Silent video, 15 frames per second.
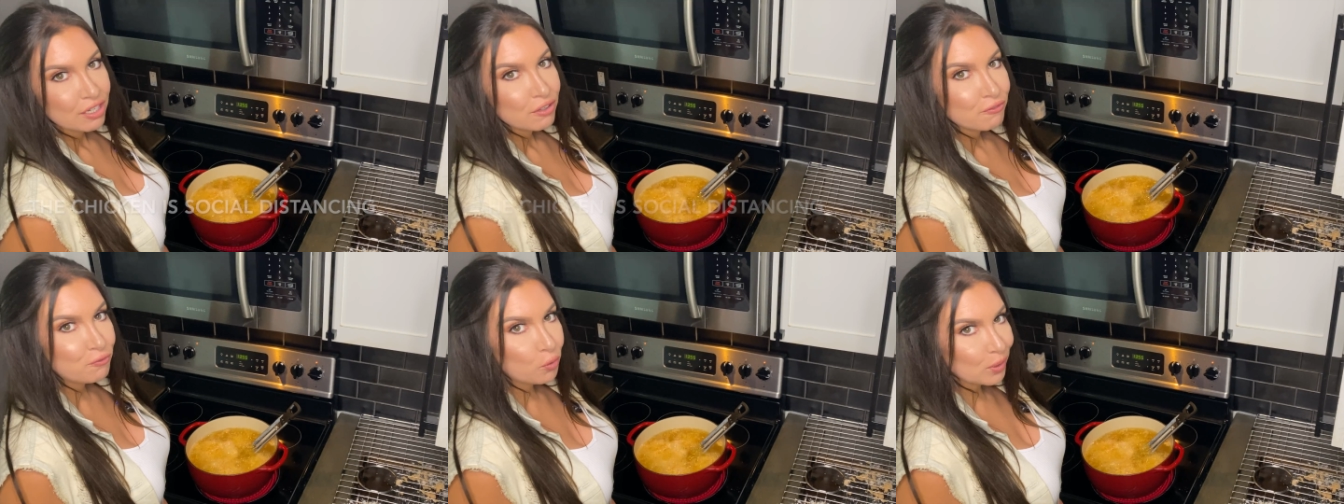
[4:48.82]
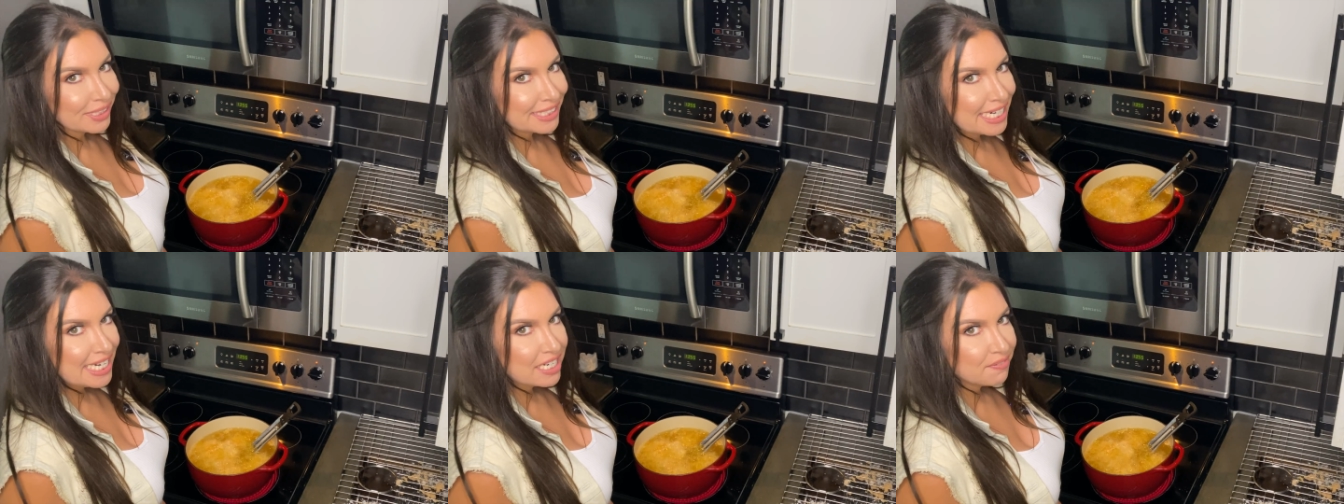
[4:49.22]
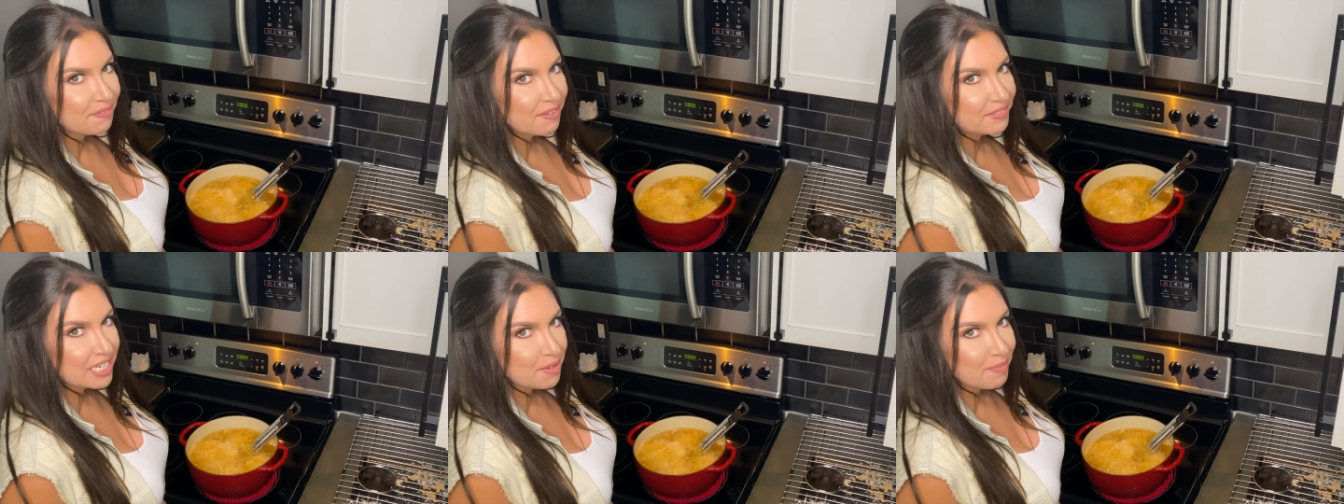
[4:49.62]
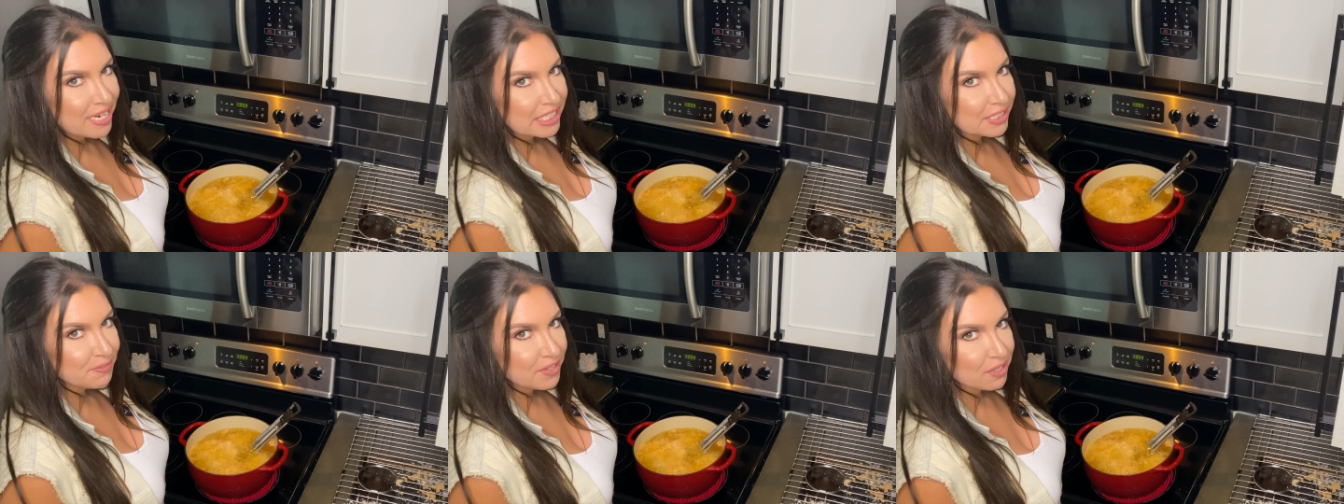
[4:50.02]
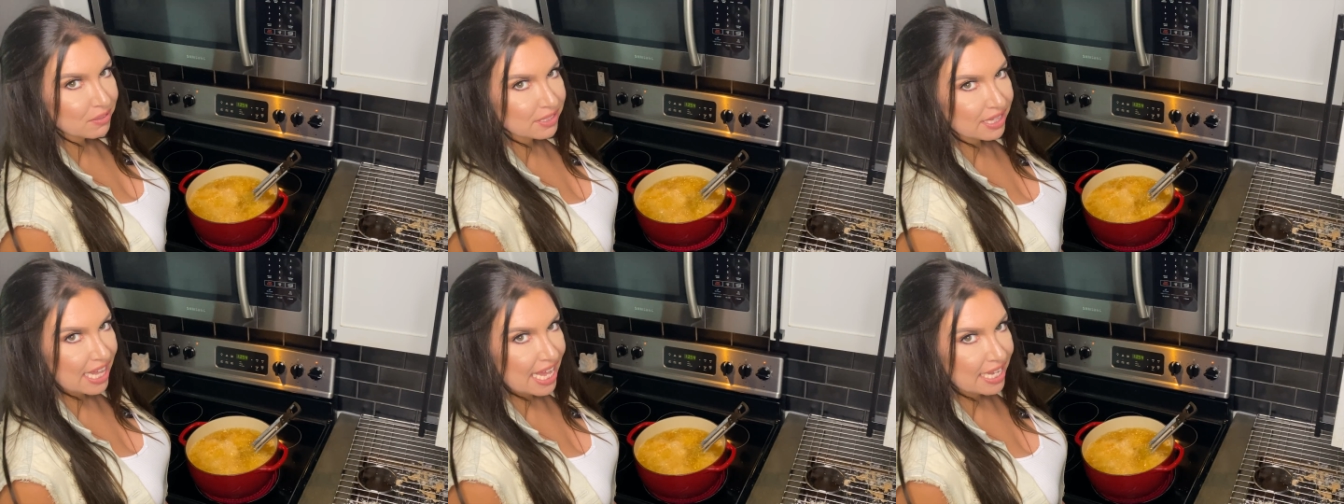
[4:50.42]
14 to 15 minutes for
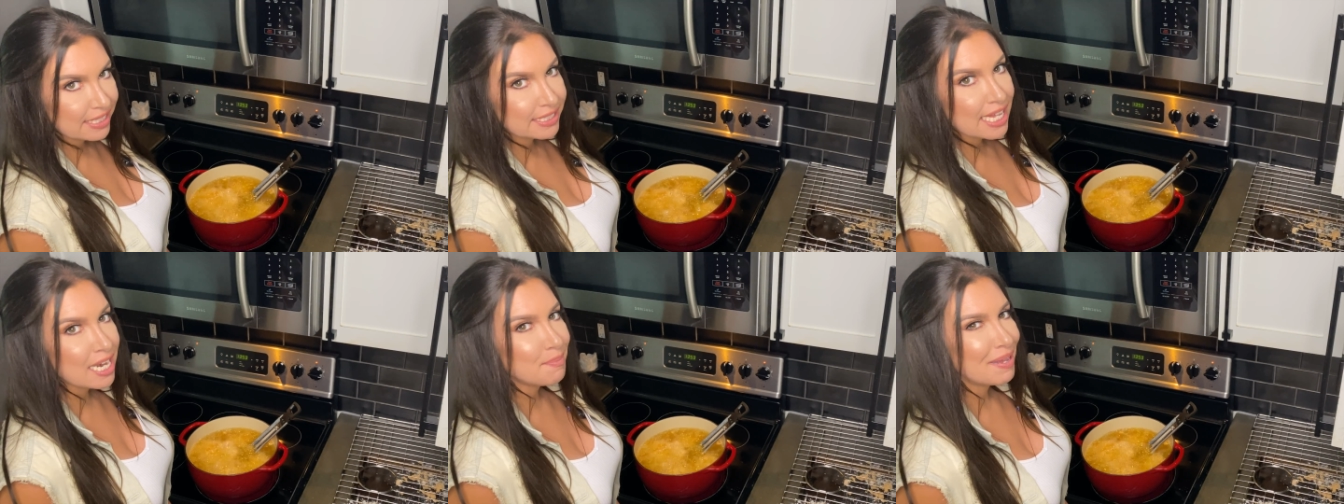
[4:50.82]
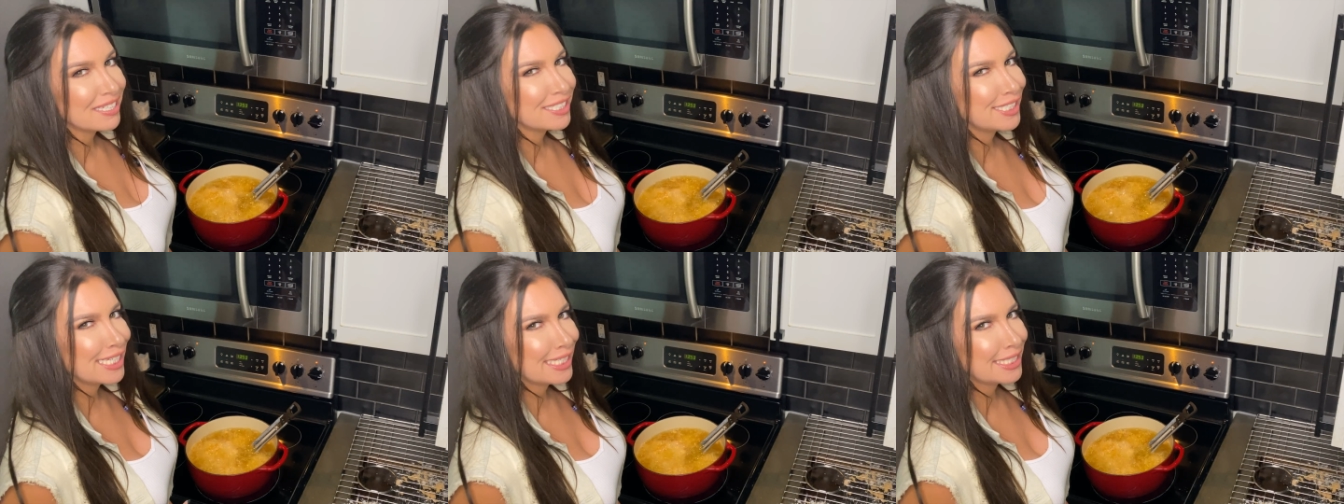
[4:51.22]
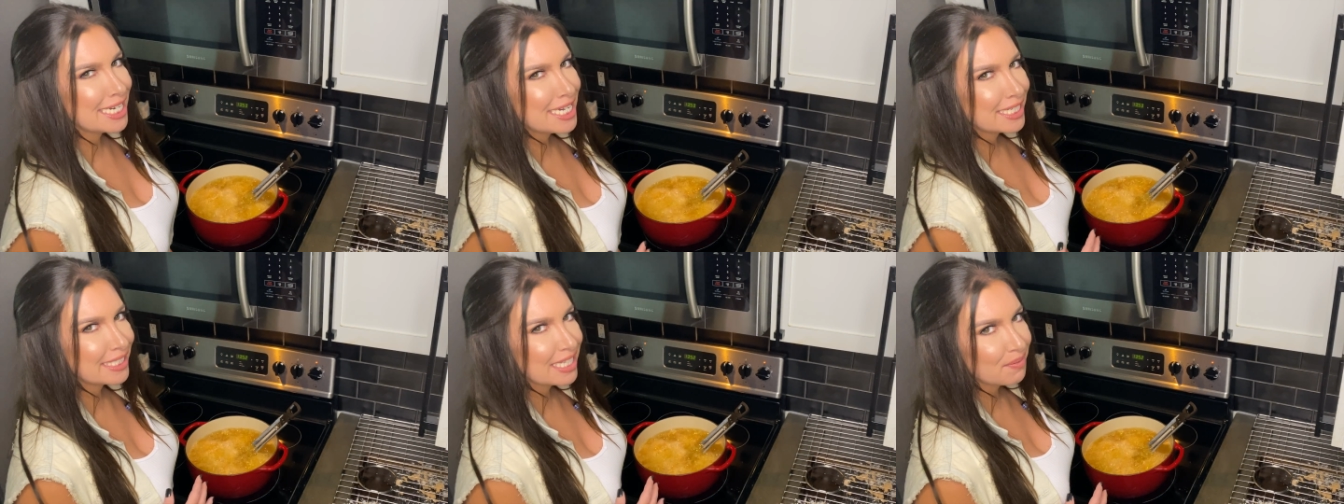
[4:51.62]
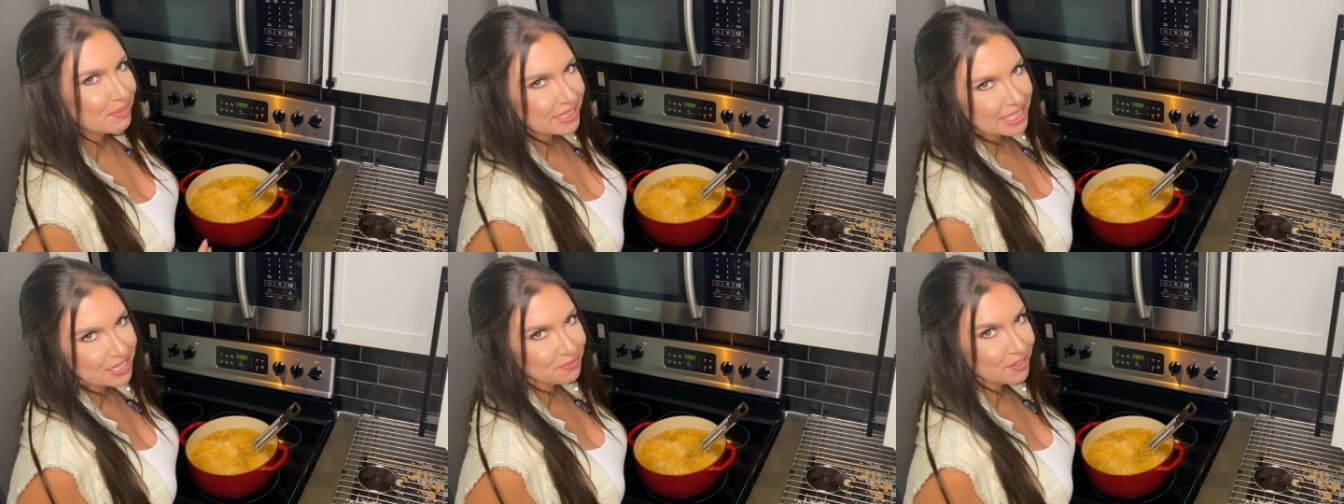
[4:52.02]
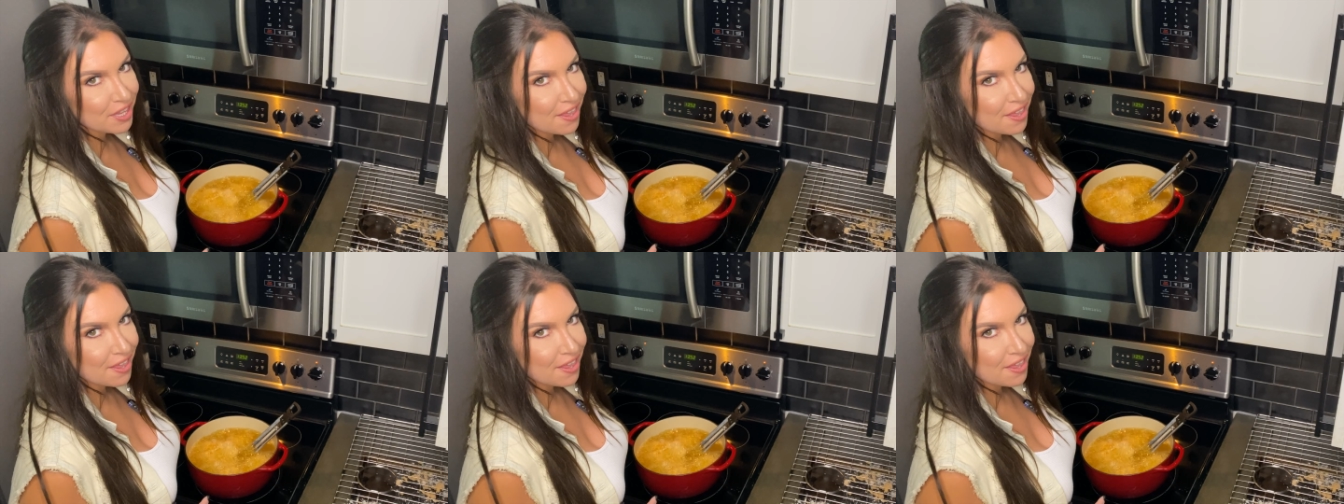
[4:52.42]
those legs and about 16 to 17 for the